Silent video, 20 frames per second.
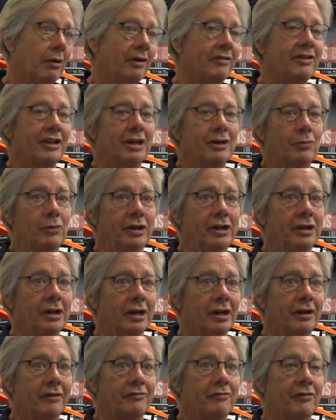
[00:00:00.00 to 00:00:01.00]
Well, I think we
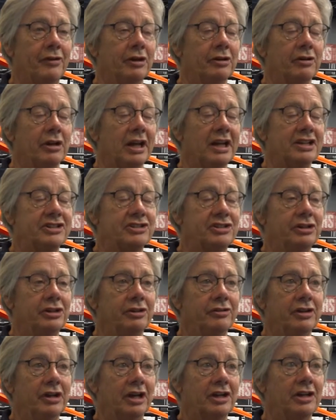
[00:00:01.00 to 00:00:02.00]
figured last
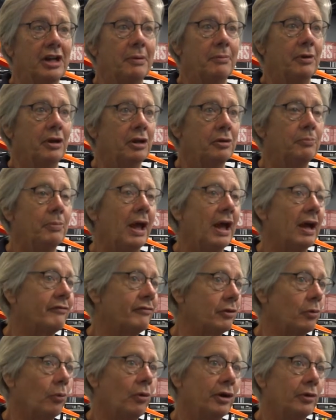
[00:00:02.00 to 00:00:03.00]
year the economic impact
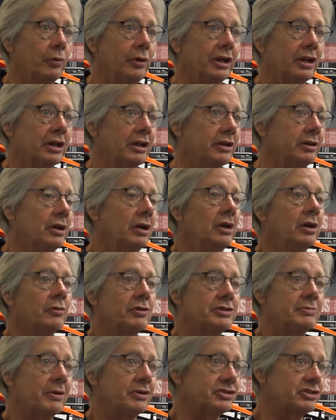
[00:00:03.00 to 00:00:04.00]
for the one weekend
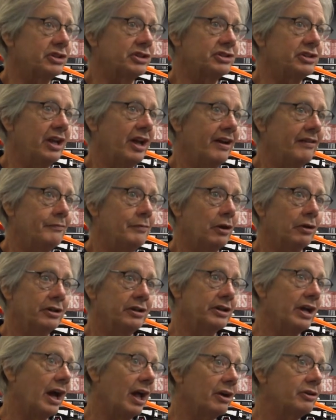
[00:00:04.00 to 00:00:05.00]
was about $6.5
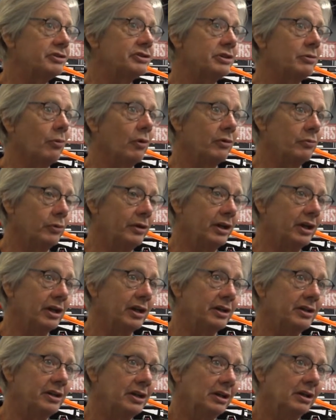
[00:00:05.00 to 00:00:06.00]
million in one
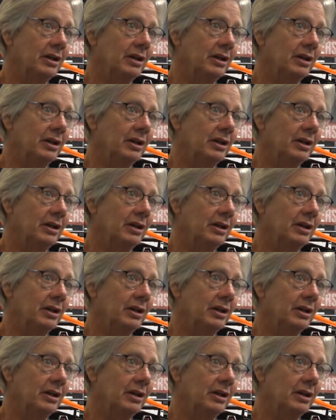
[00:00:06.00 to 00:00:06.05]
weekend.